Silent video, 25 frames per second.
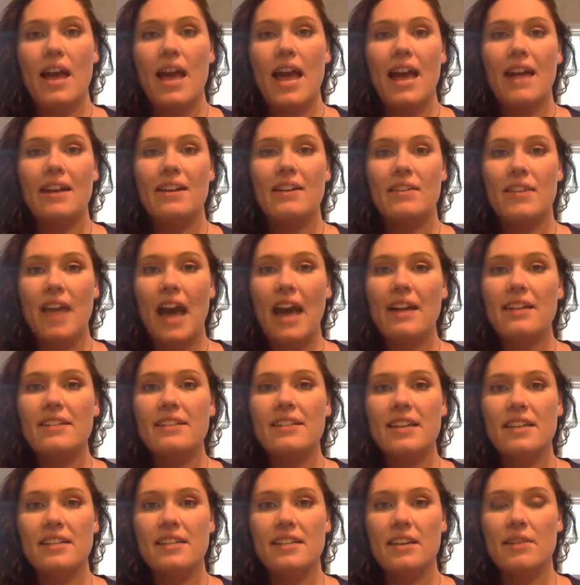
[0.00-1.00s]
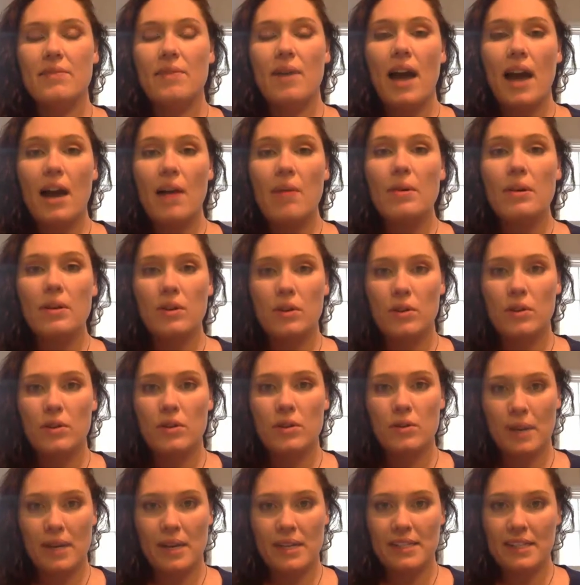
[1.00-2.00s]
And that is the idea of how on earth
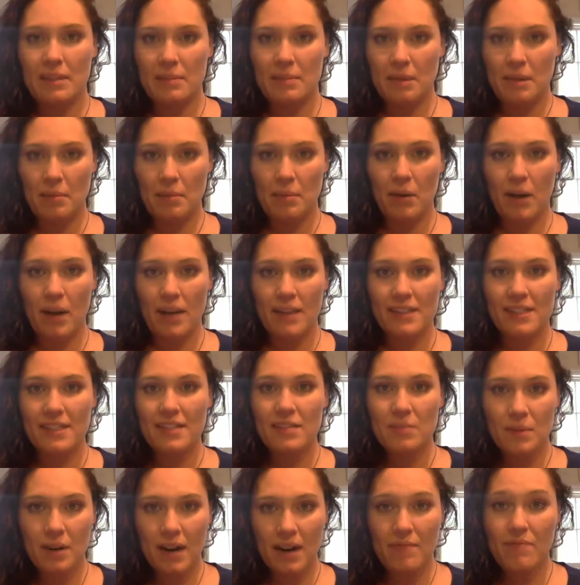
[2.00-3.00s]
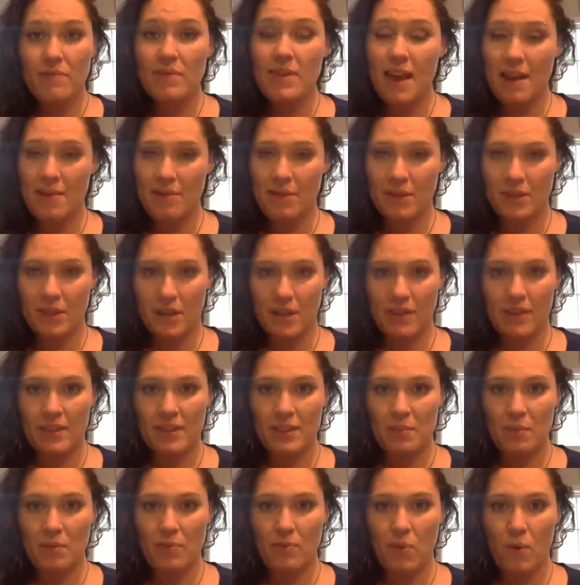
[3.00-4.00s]
do I set my prices when I've never done
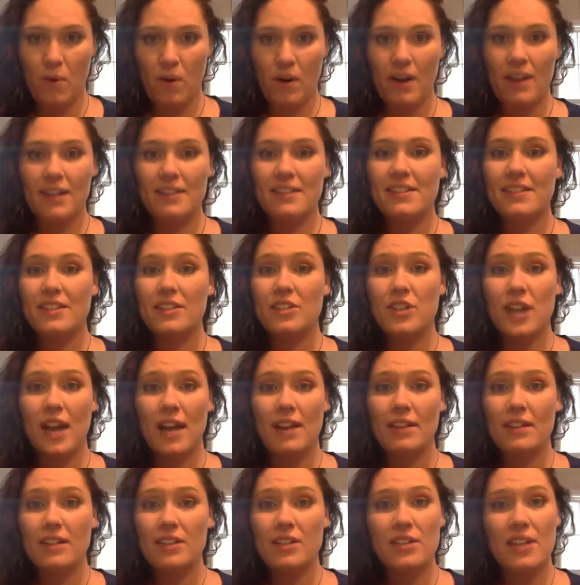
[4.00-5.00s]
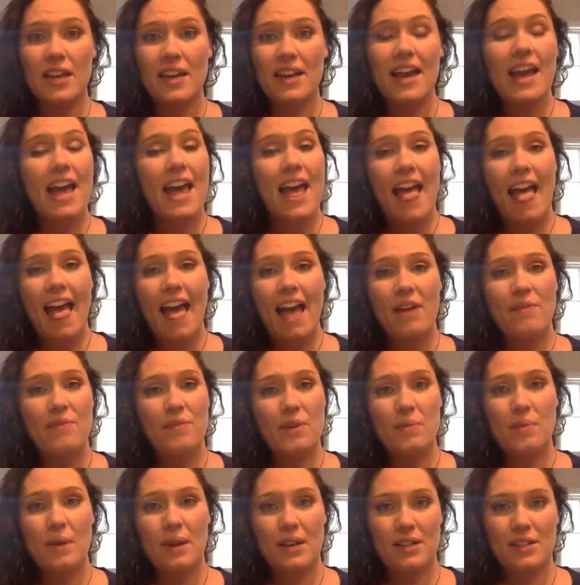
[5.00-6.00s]
this before? It's a challenge that
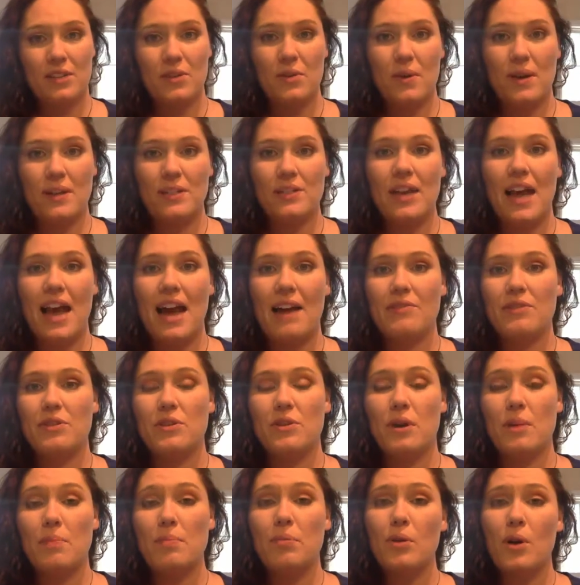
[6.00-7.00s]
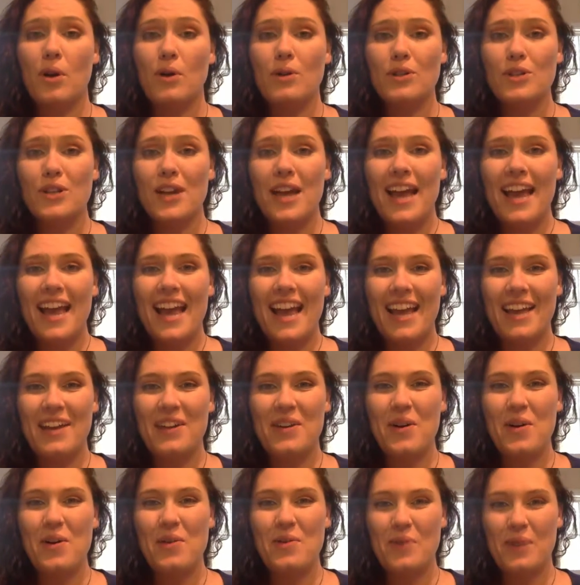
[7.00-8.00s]
everyone is going to have to approach
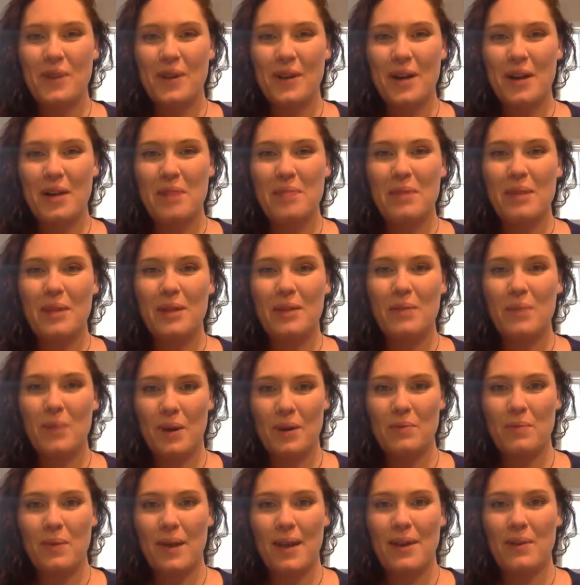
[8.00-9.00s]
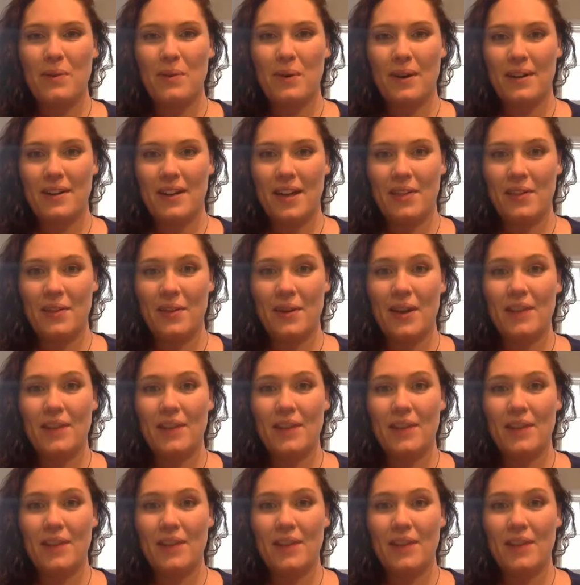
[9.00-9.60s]
and overcome in one way or another.